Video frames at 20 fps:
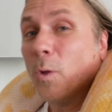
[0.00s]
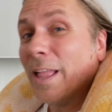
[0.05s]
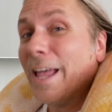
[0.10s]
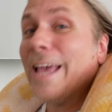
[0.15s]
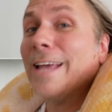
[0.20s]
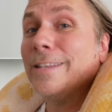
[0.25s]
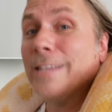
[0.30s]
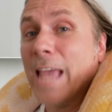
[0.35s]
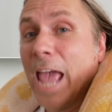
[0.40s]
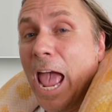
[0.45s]
Well,
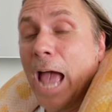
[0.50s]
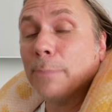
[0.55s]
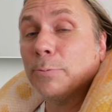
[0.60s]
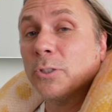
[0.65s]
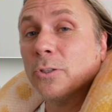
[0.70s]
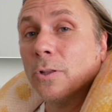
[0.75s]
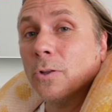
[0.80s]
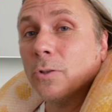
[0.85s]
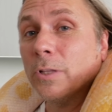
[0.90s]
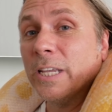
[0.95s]
I had an
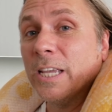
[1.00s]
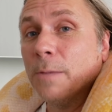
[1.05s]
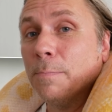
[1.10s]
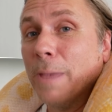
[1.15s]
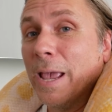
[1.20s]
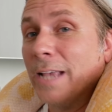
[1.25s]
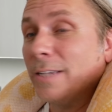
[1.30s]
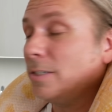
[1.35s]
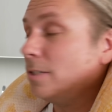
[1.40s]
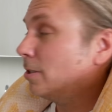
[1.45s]
absolutely
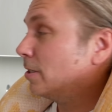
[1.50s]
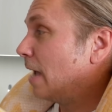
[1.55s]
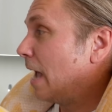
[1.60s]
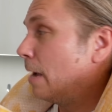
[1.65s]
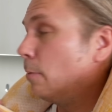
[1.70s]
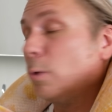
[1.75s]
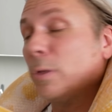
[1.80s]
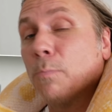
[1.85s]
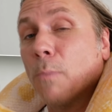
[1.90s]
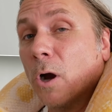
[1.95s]
amazing
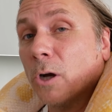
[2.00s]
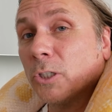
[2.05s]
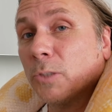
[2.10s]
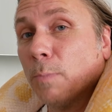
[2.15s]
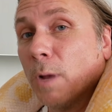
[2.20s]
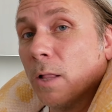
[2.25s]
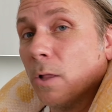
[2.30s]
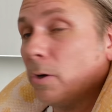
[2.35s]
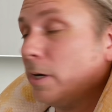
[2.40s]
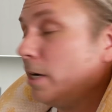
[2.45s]
time with
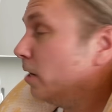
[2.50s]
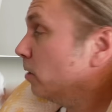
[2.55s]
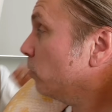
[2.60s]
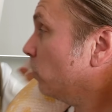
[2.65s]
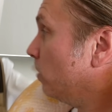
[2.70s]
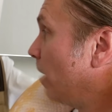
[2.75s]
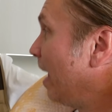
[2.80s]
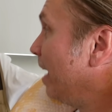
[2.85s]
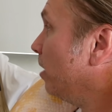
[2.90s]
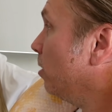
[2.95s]
Marshmallow
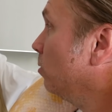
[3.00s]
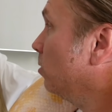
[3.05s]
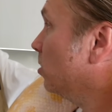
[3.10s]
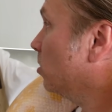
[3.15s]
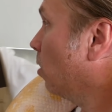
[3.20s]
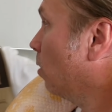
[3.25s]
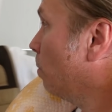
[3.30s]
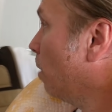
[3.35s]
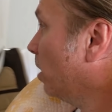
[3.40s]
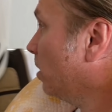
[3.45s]
here. Thank you
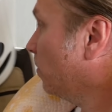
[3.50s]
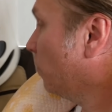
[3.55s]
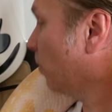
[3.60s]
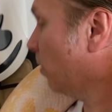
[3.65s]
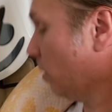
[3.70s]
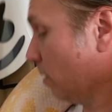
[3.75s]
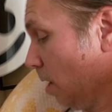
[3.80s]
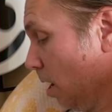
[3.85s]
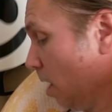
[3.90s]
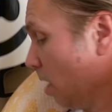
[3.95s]
so much
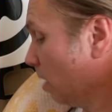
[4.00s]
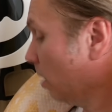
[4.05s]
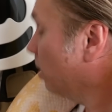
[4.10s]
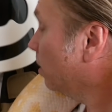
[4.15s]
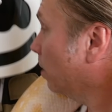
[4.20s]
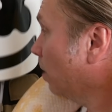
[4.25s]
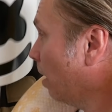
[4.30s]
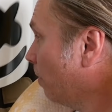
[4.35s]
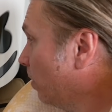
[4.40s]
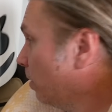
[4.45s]
for
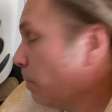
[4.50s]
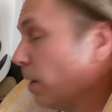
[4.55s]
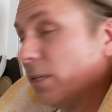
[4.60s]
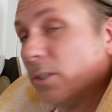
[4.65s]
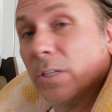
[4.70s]
loving my